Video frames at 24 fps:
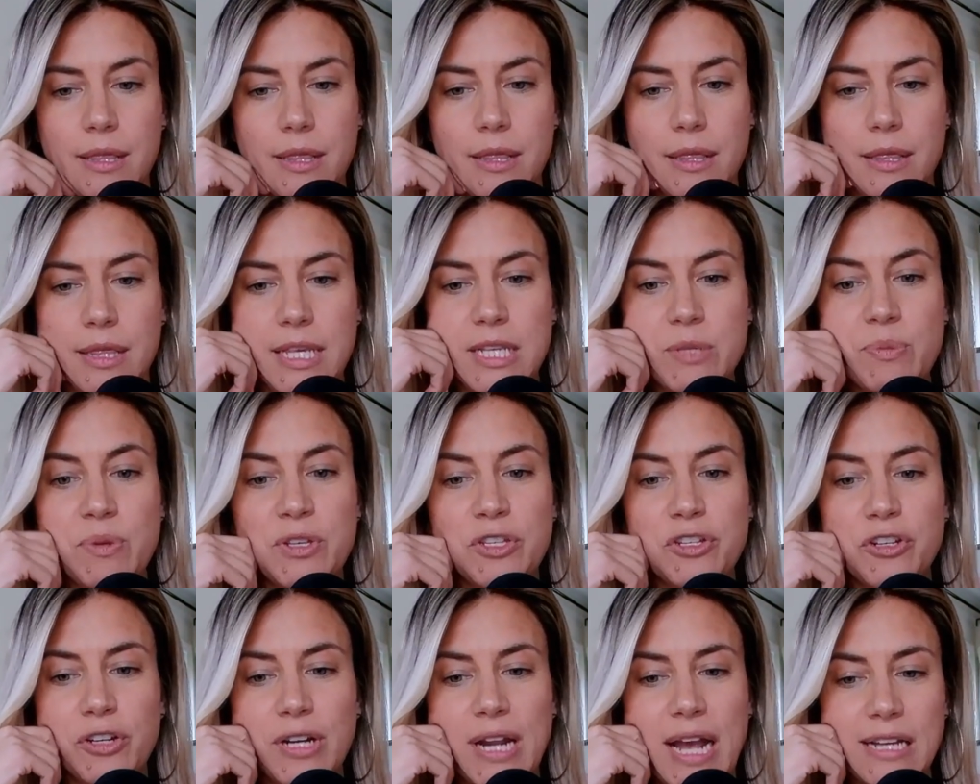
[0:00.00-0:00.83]
This means
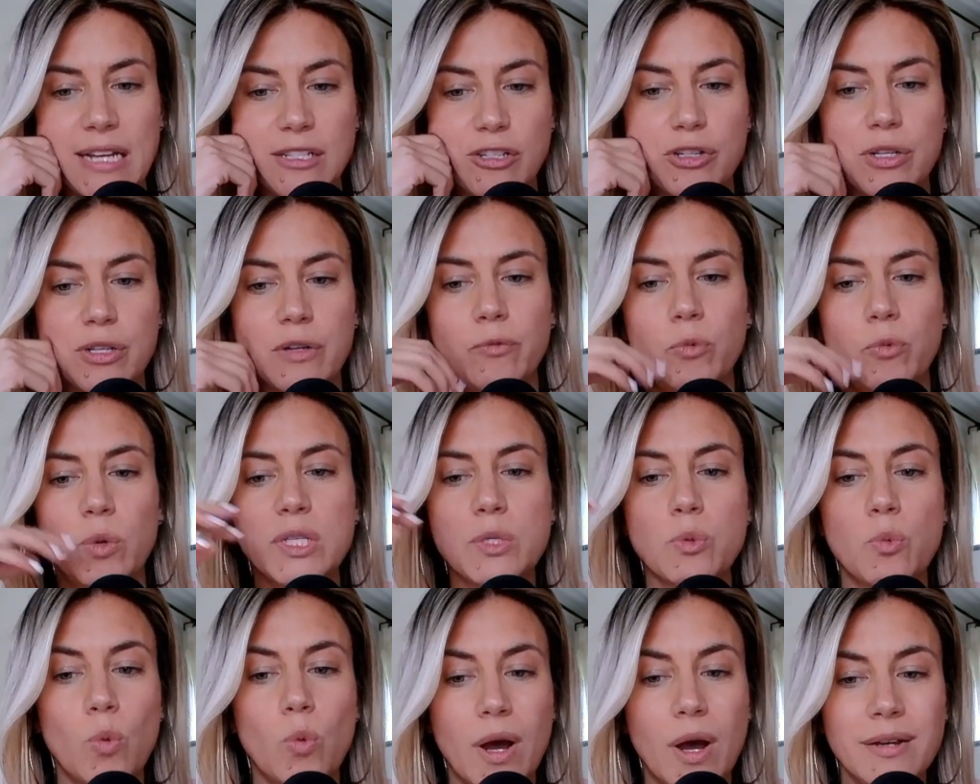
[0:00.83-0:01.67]
you're going to ask yourself, what's
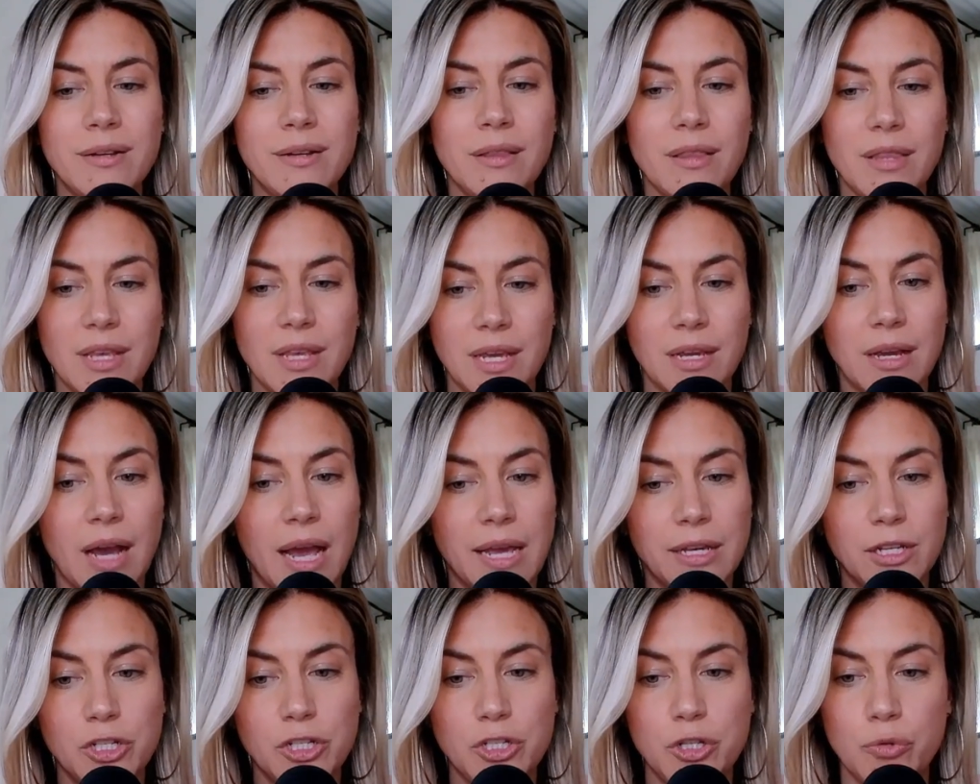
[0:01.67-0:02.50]
one thing I
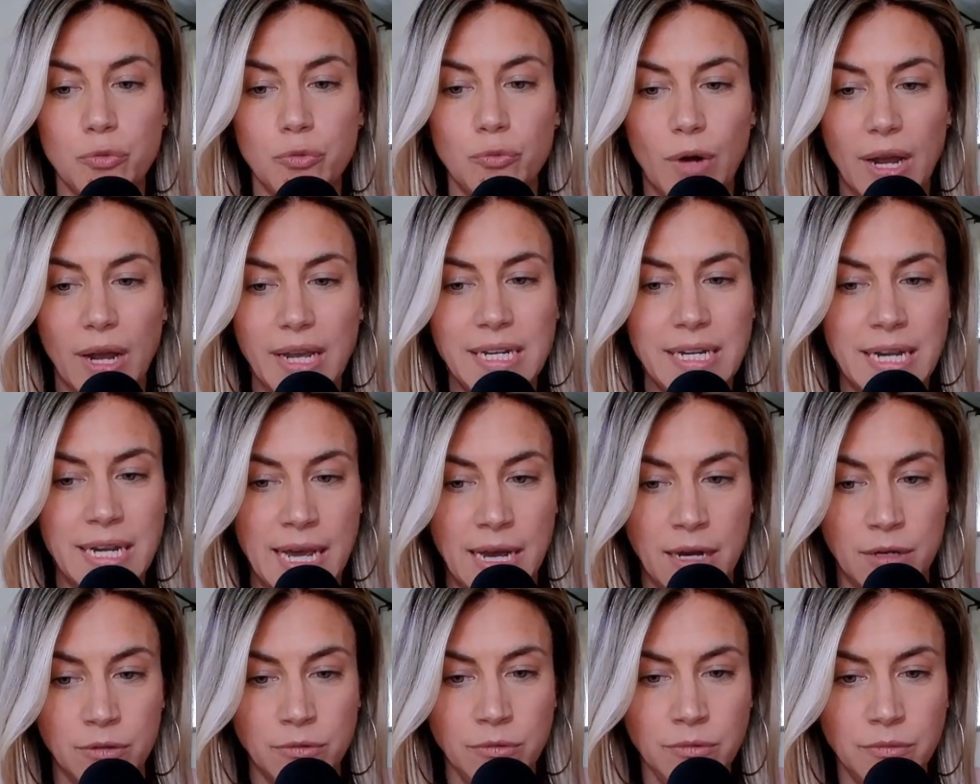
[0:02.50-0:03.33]
could do right
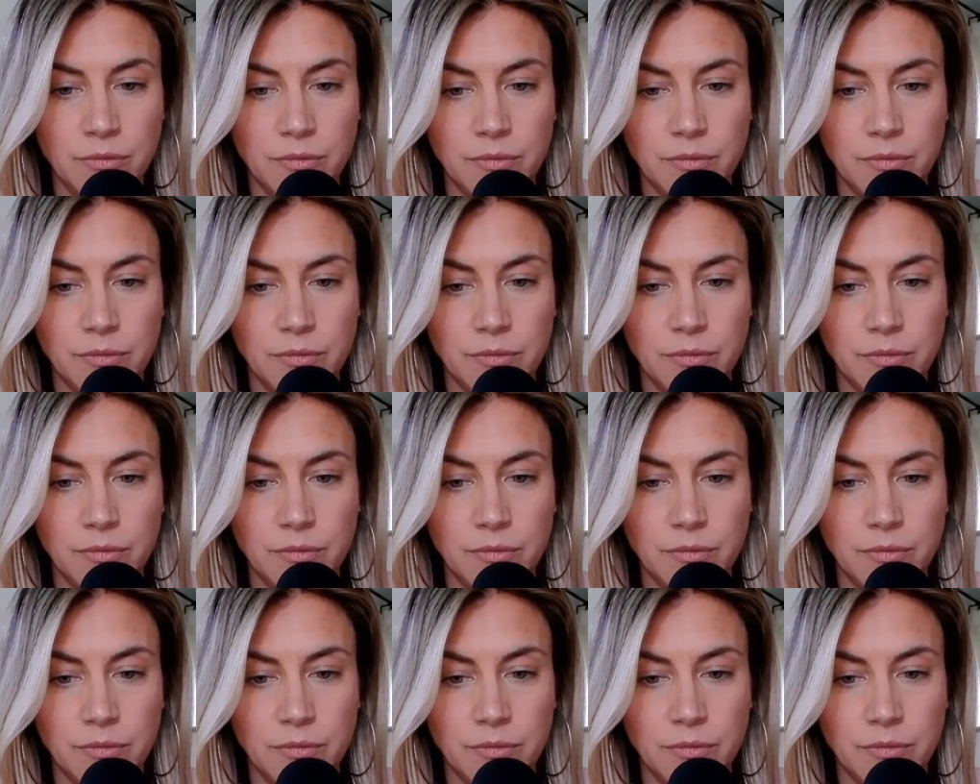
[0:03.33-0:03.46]
now